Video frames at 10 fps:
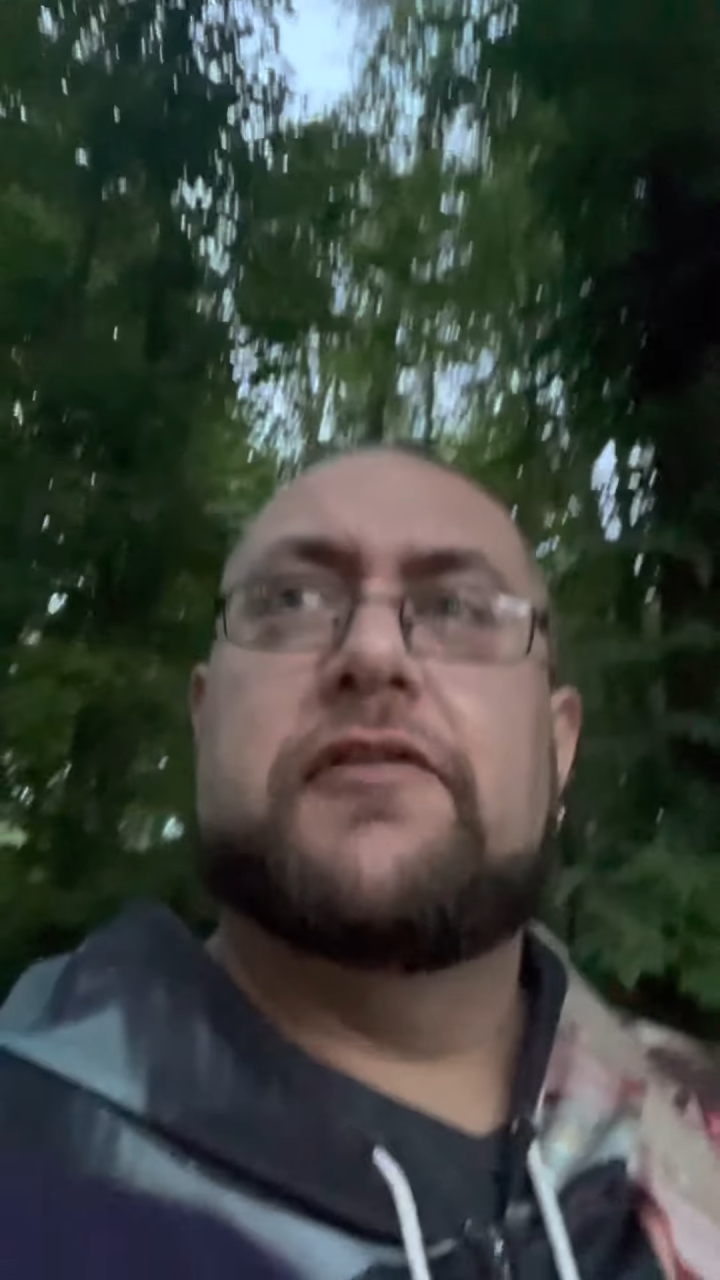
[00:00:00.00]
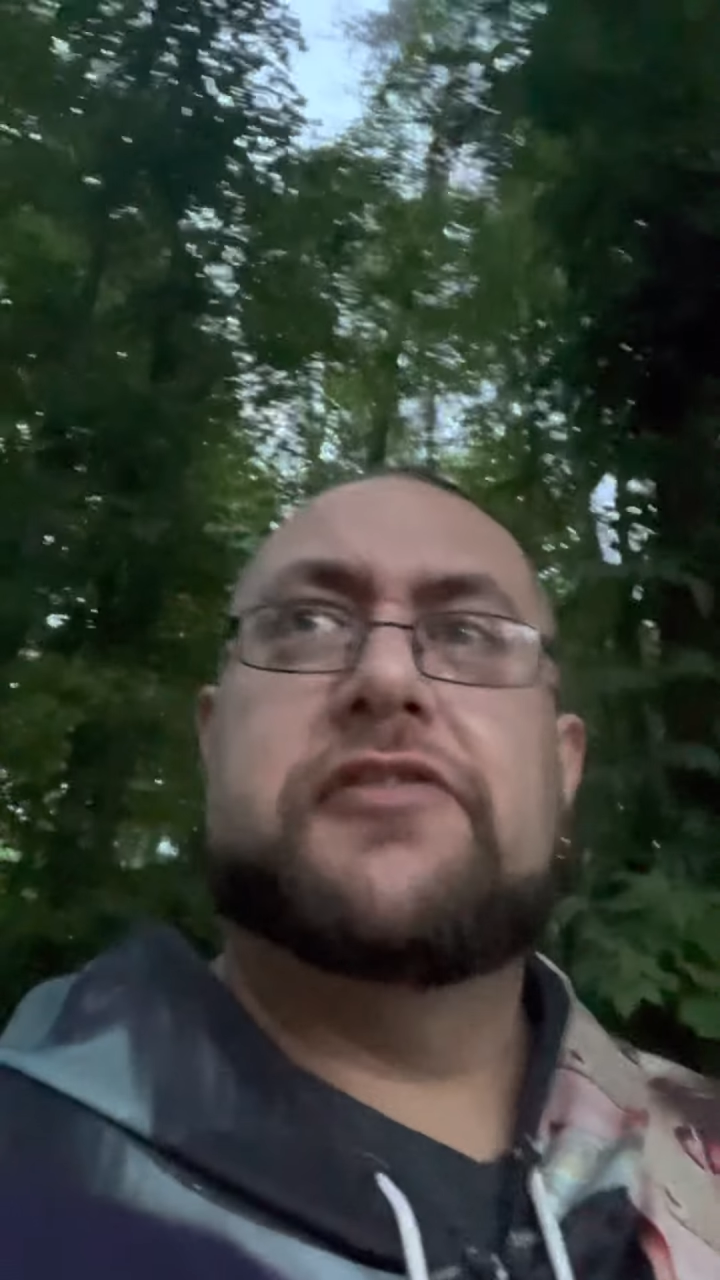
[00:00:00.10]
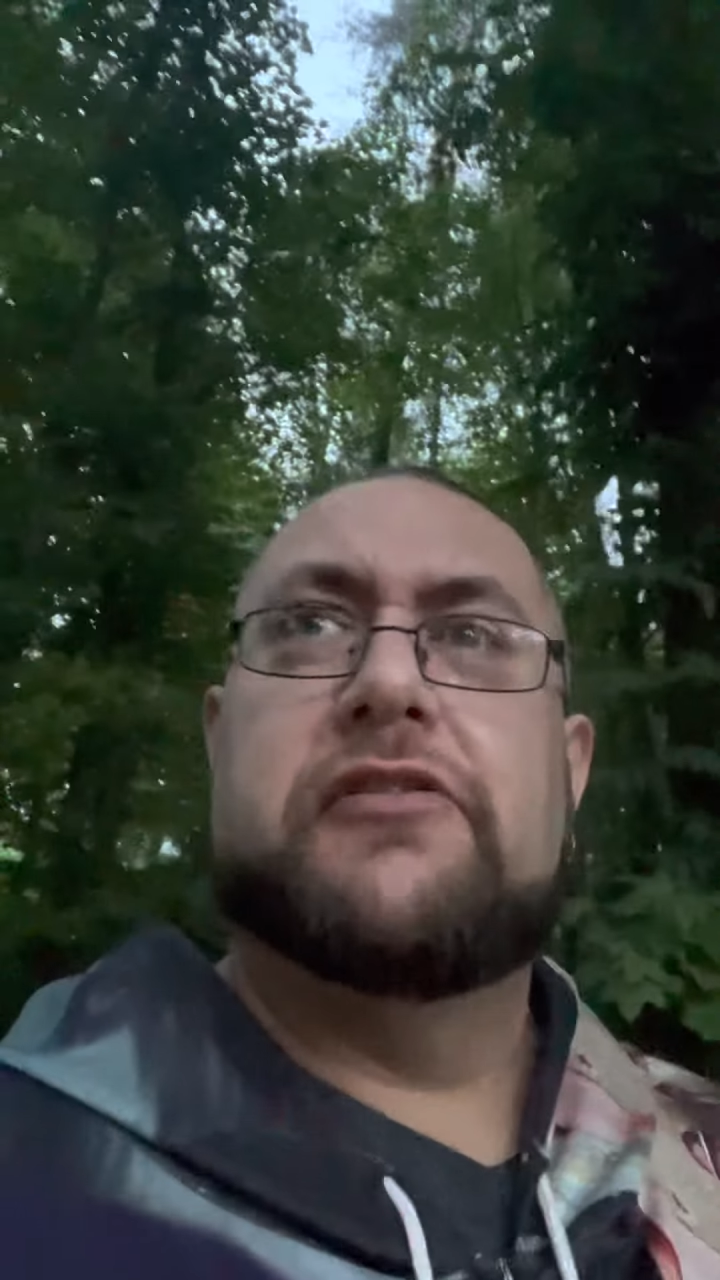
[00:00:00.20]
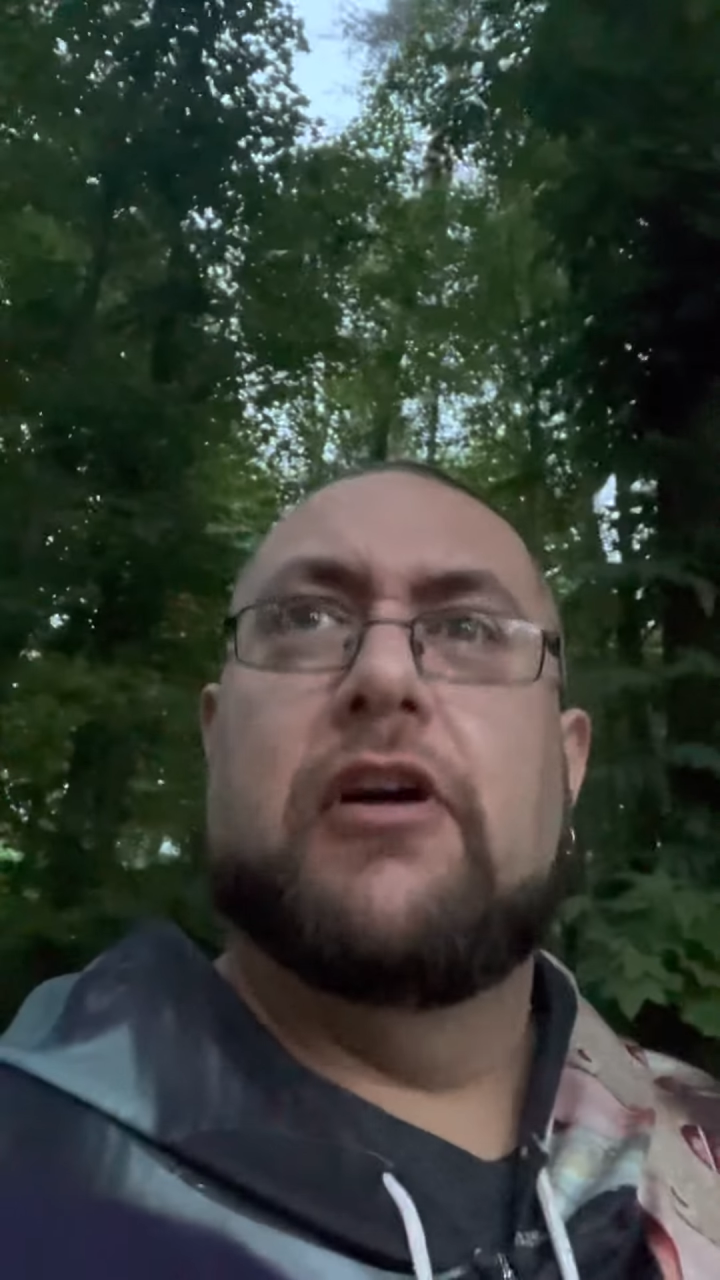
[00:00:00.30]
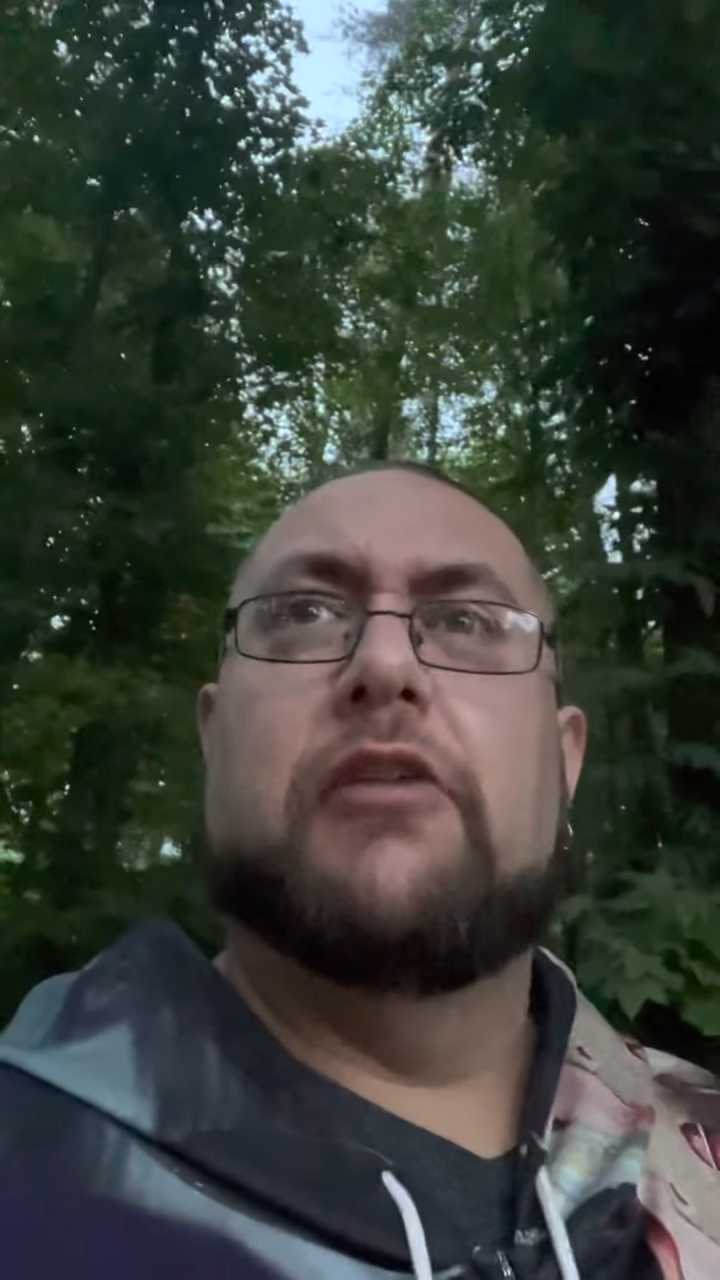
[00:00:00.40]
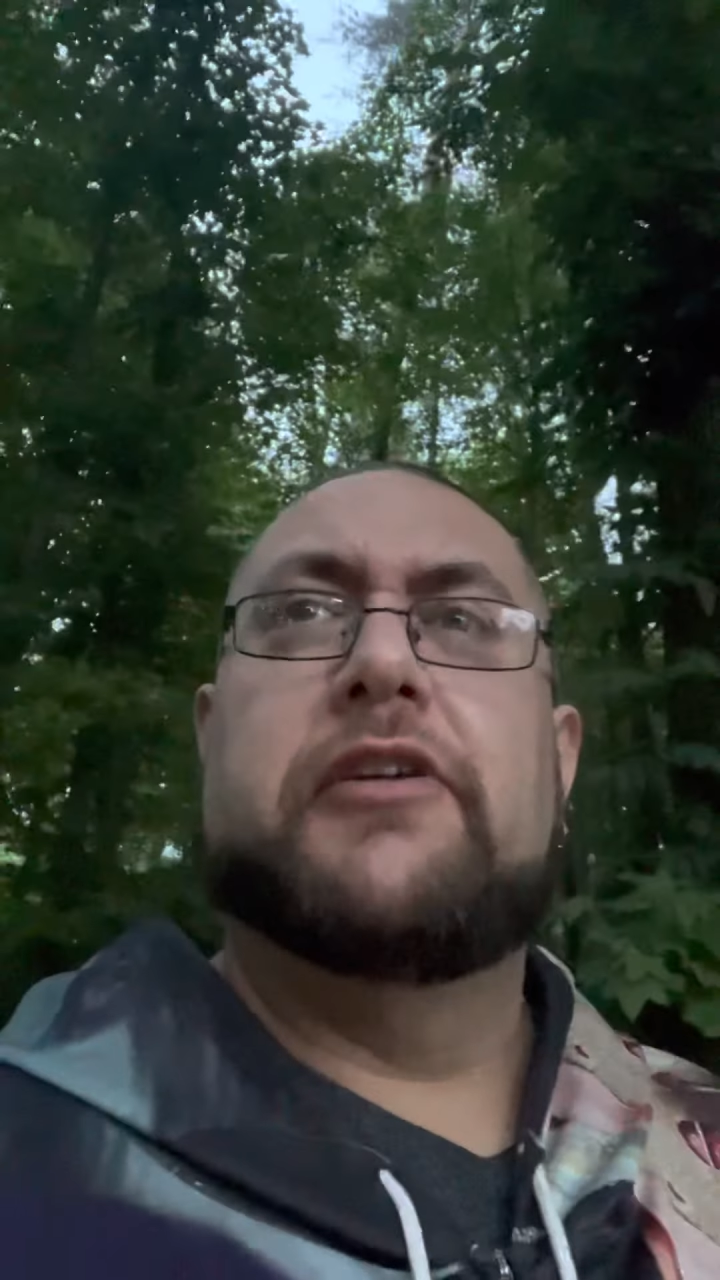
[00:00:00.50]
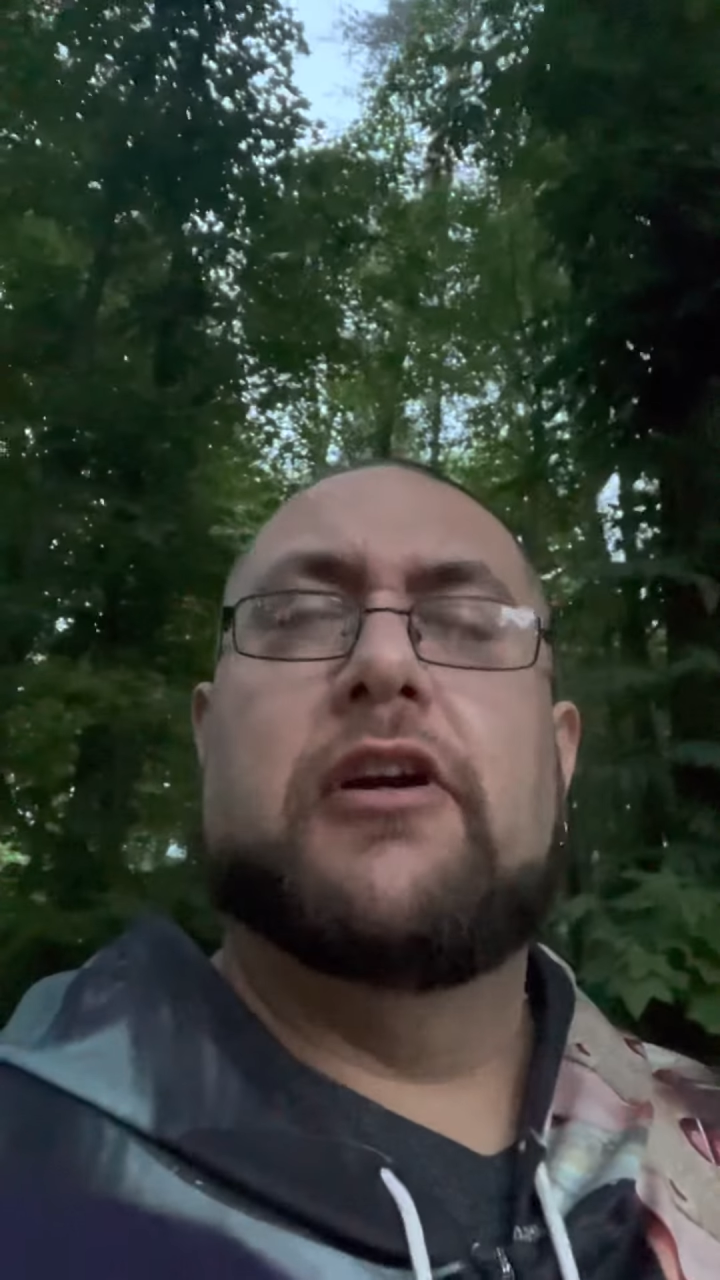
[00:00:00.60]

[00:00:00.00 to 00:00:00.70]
slow,